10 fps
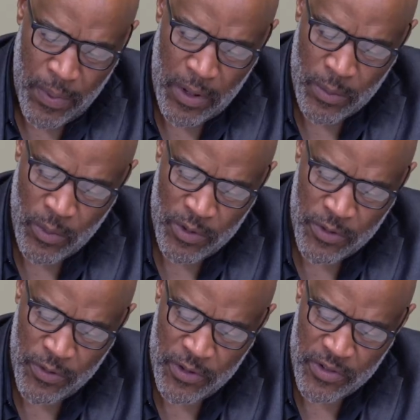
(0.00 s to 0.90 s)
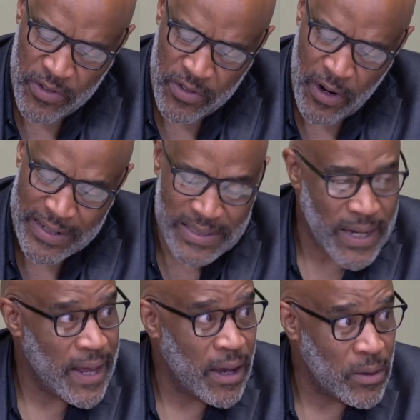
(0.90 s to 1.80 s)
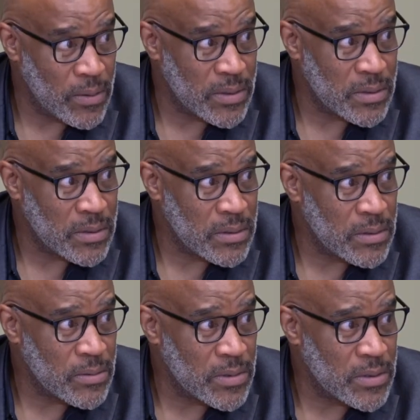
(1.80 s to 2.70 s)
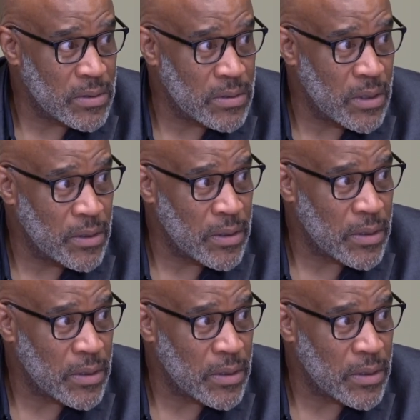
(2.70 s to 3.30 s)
Baltimore's future starts now was the slogan.